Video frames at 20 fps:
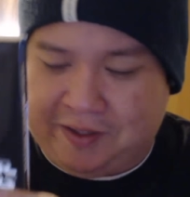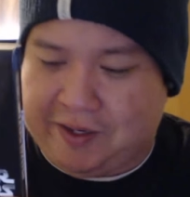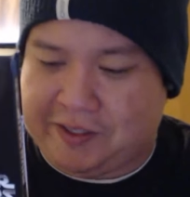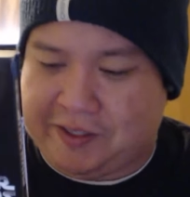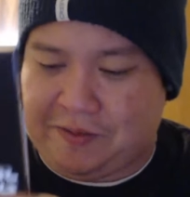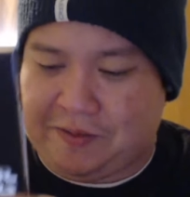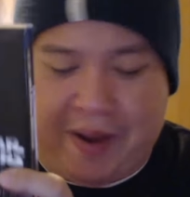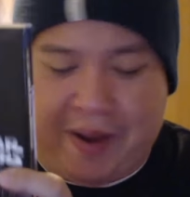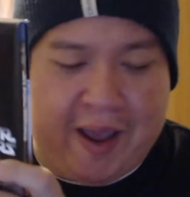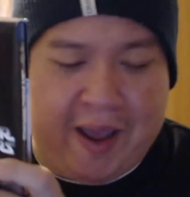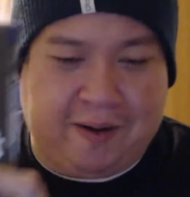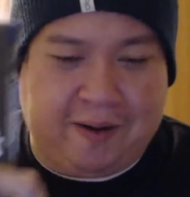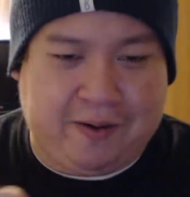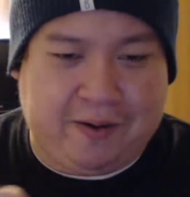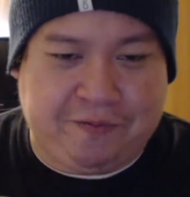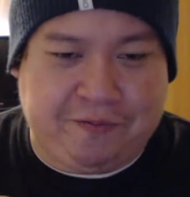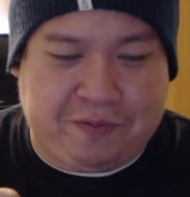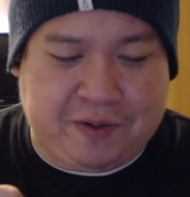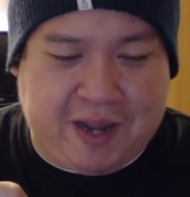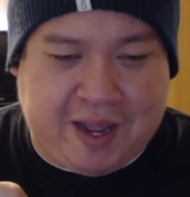Doesn't
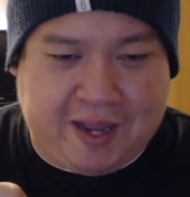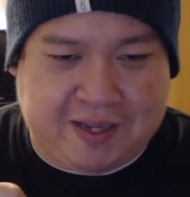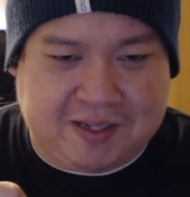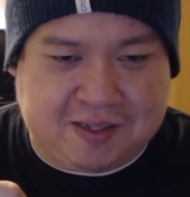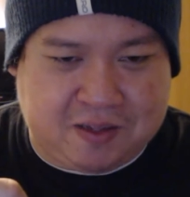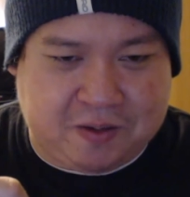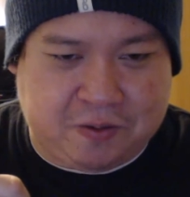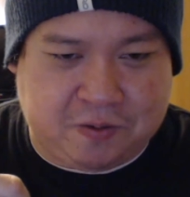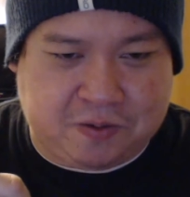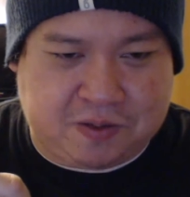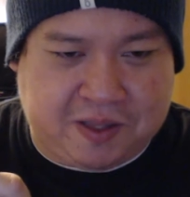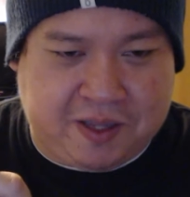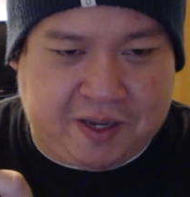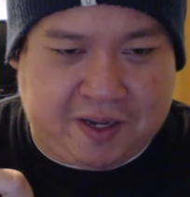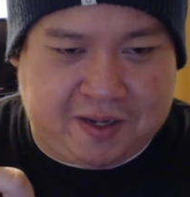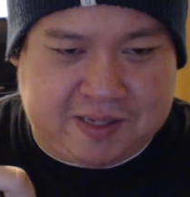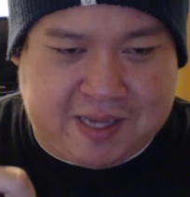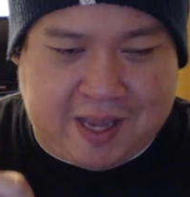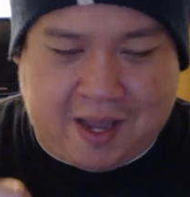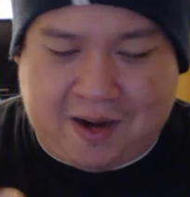matter if it has those
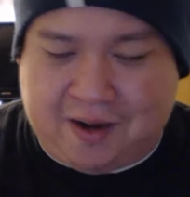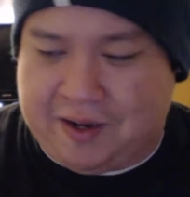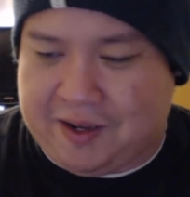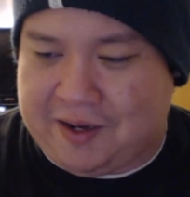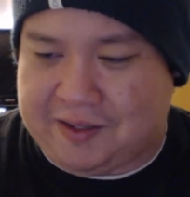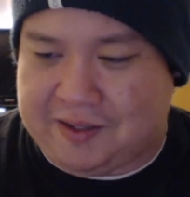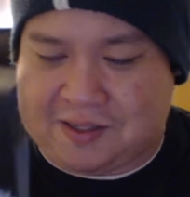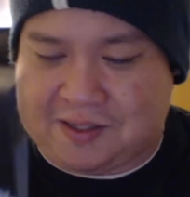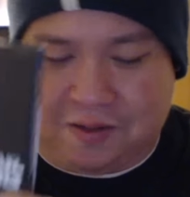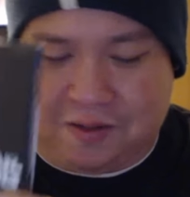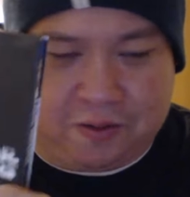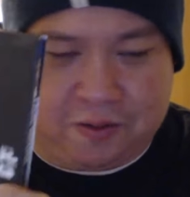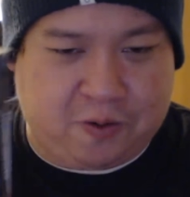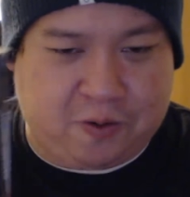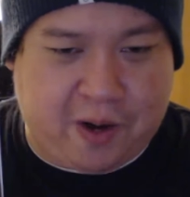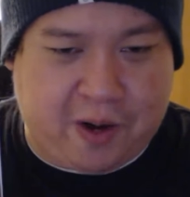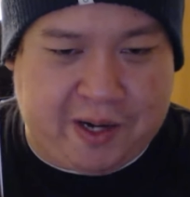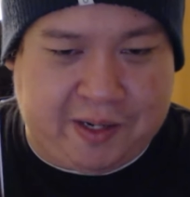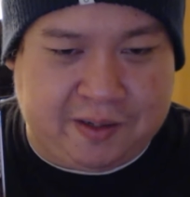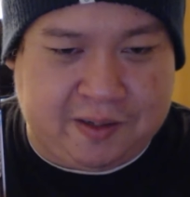things added in. It's still a
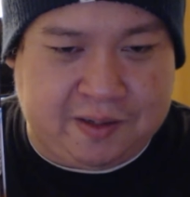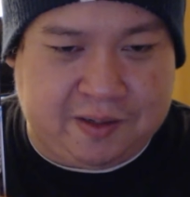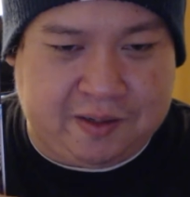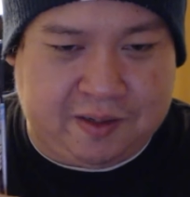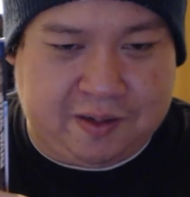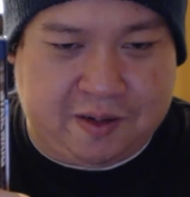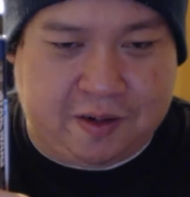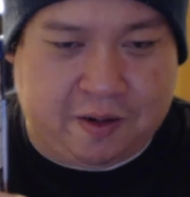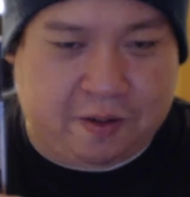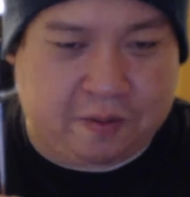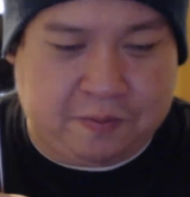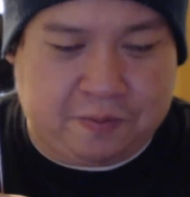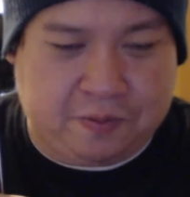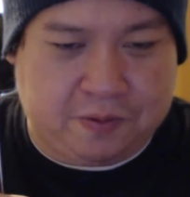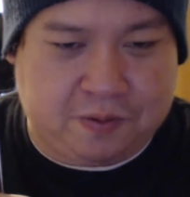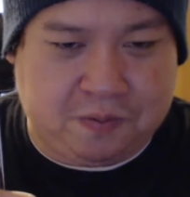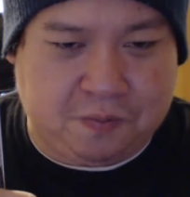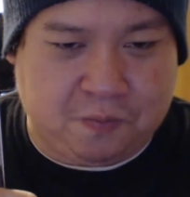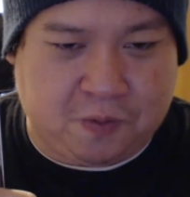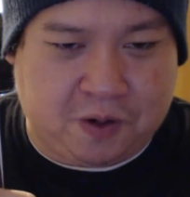great,
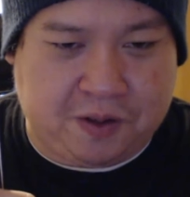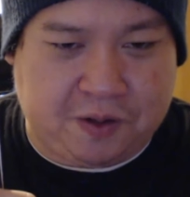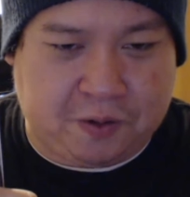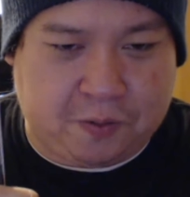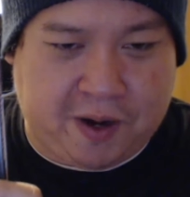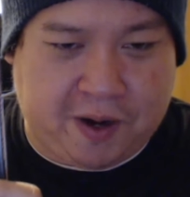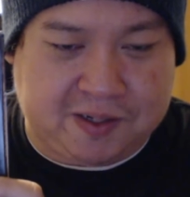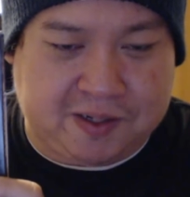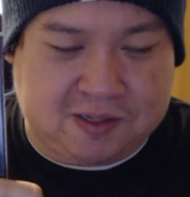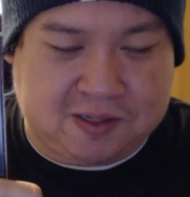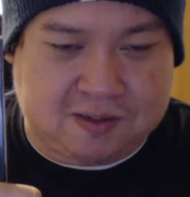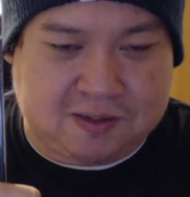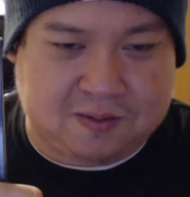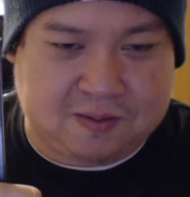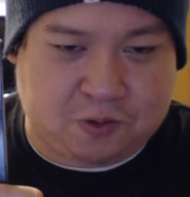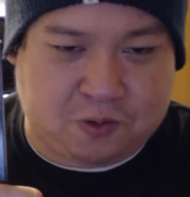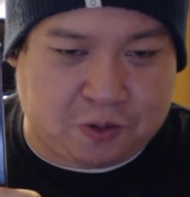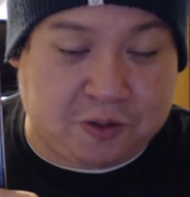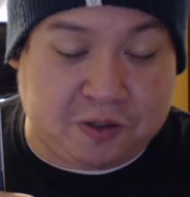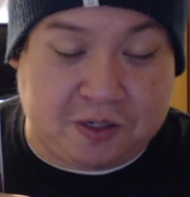one of the greatest
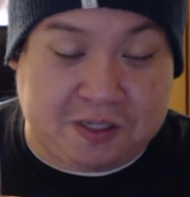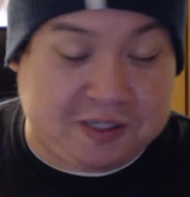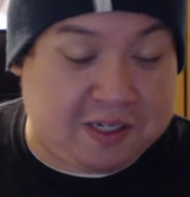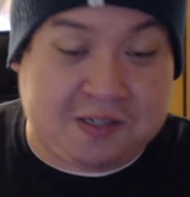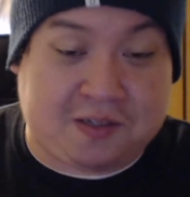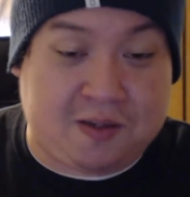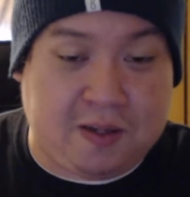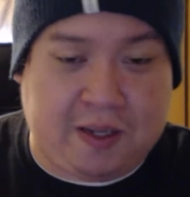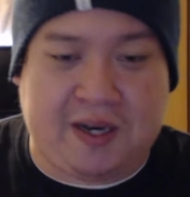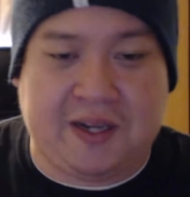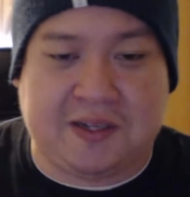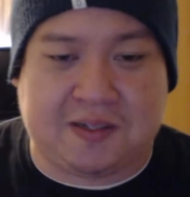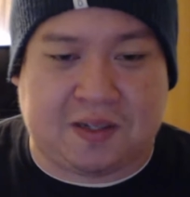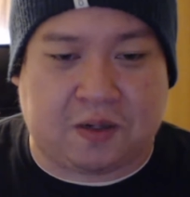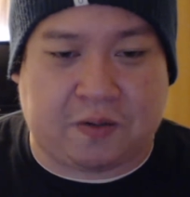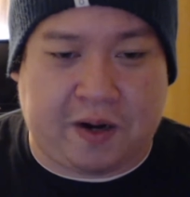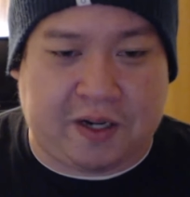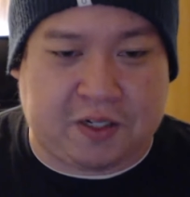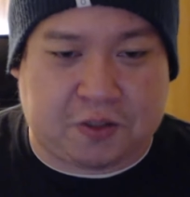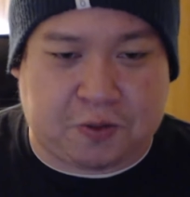it is
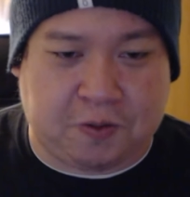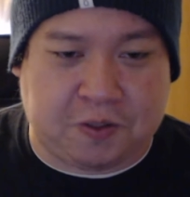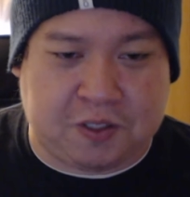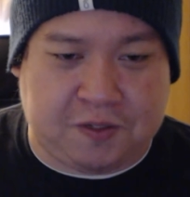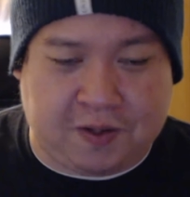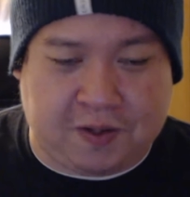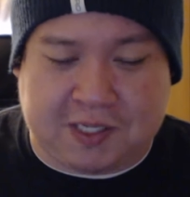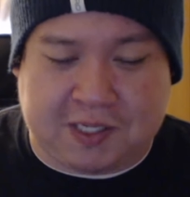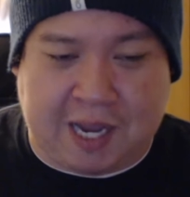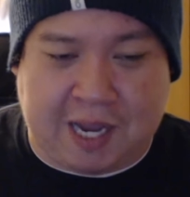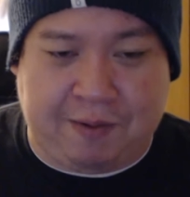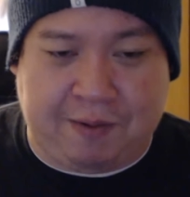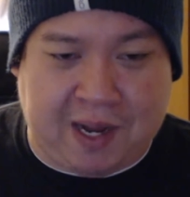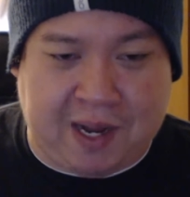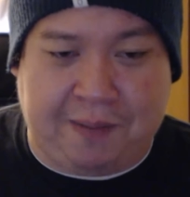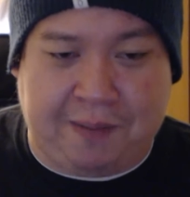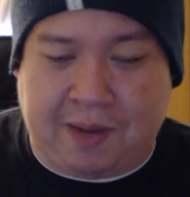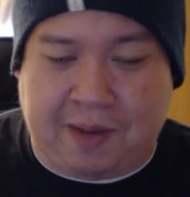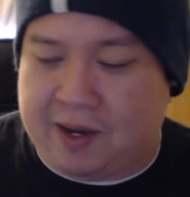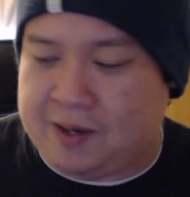the greatest trilogy of all time in
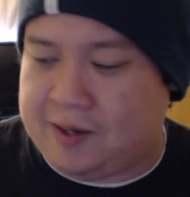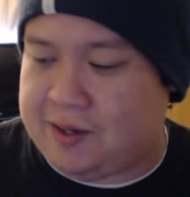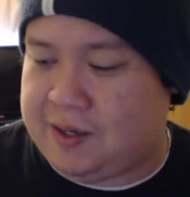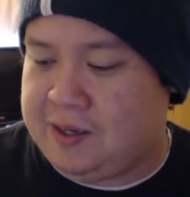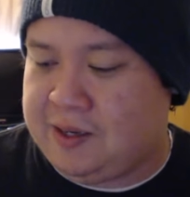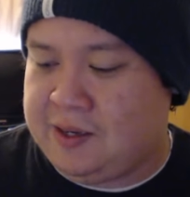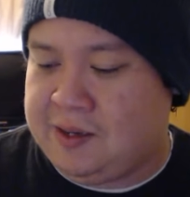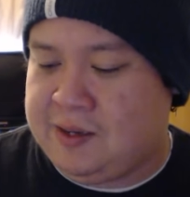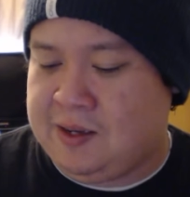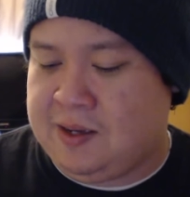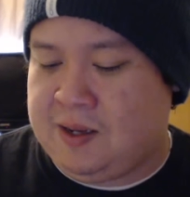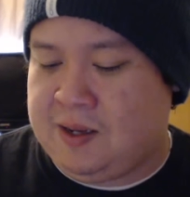my mind.